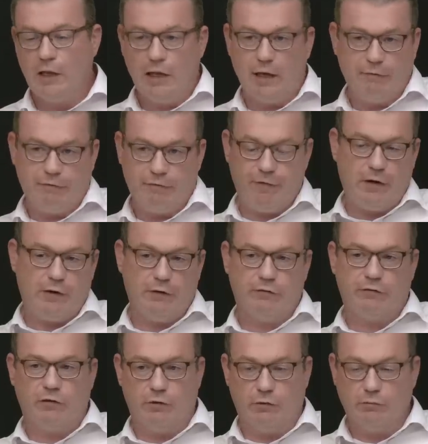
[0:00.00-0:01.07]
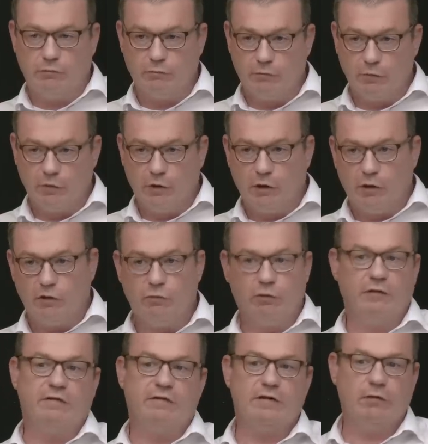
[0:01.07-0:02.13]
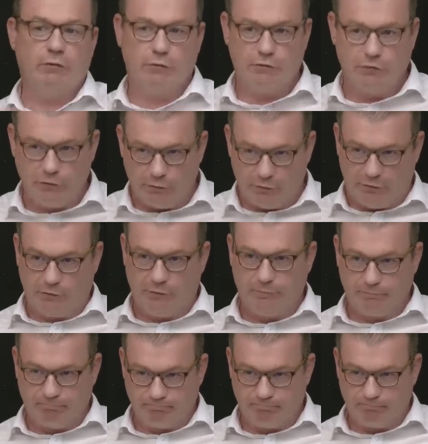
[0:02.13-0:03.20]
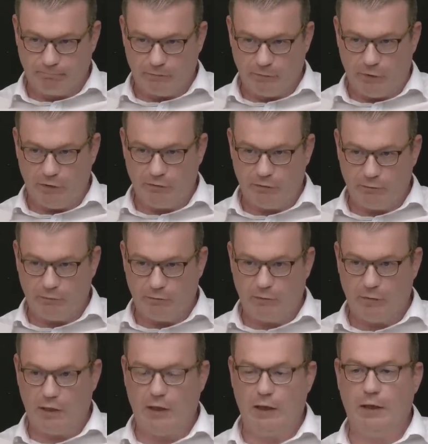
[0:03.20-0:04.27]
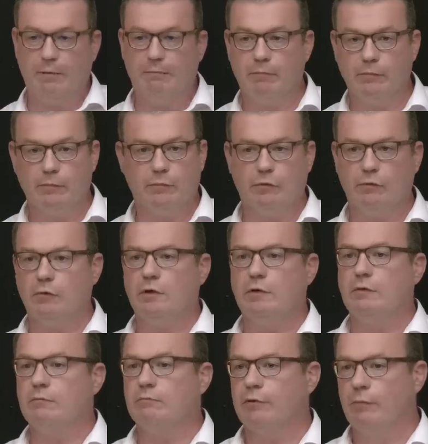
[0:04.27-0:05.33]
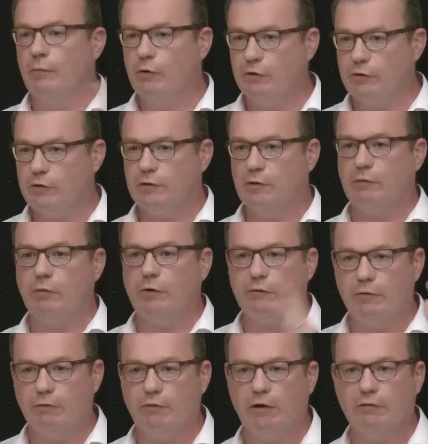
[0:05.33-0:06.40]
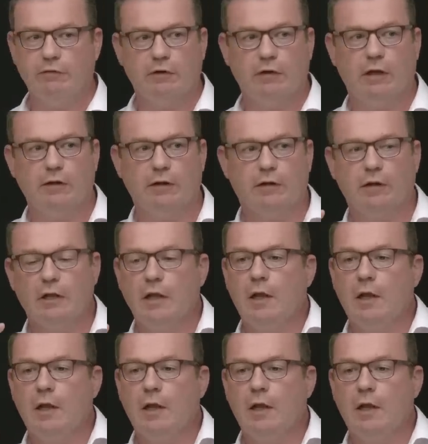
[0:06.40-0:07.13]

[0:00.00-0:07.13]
In fairness to you, you had zero to do with it, right? You didn't promote it, weren't involved in it, anything.